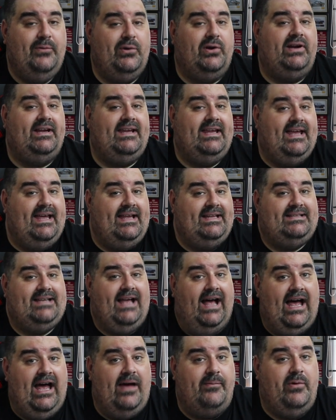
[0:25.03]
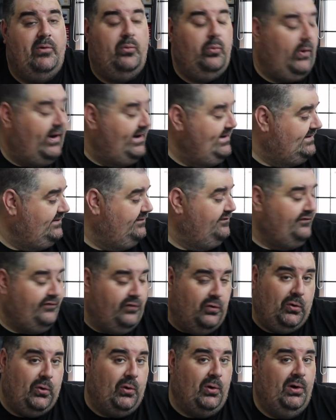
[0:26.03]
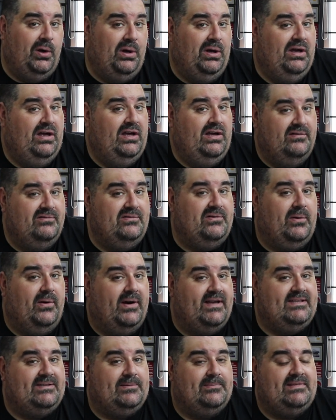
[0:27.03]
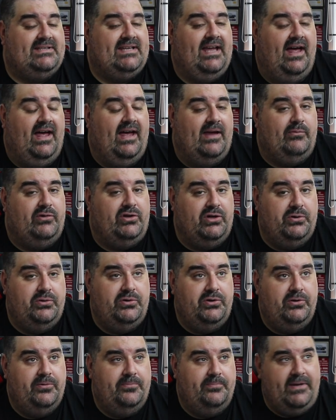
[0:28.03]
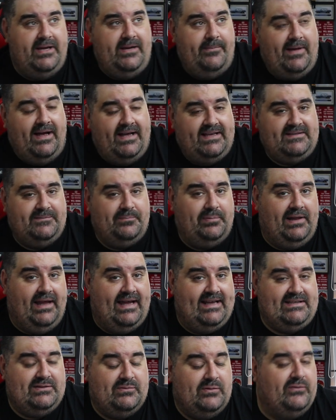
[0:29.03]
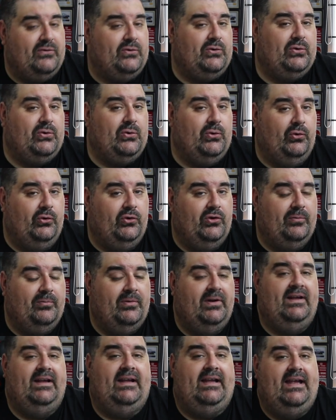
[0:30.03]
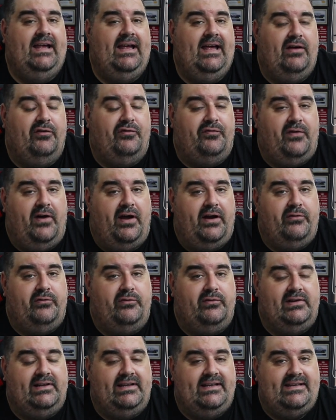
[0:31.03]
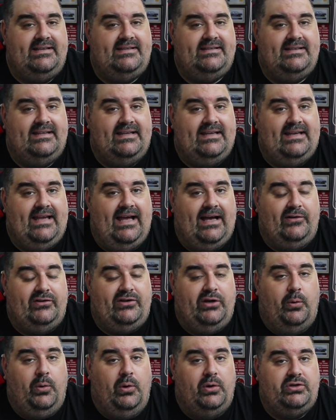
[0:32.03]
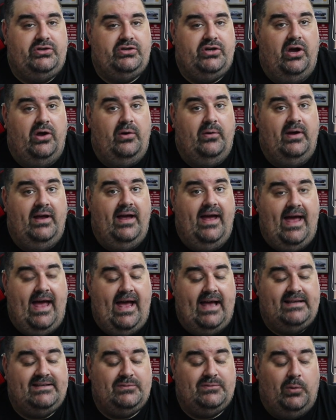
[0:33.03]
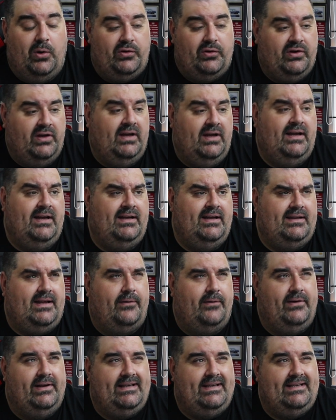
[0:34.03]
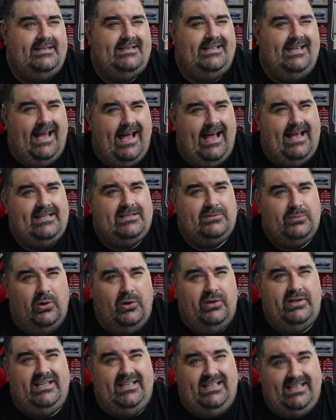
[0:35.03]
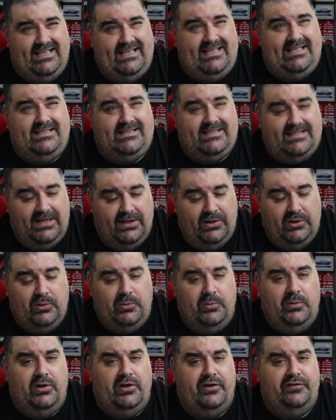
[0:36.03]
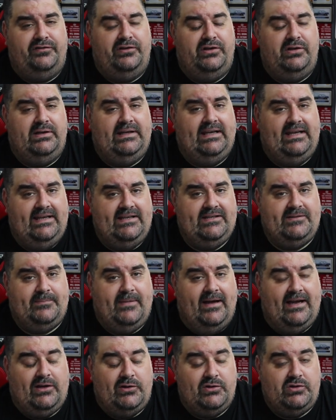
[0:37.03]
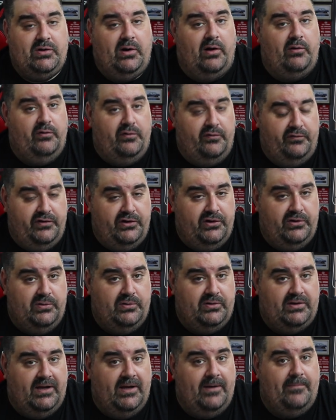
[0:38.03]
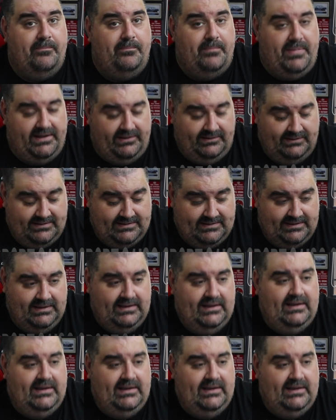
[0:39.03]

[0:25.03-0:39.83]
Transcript: we've got a kit I've been waiting for for quite some time. New, new B-Max Platz, whatever you want to call them, have finally released the Audi Quattro S1. They released the S1 E2 a few years back, which I reviewed and built.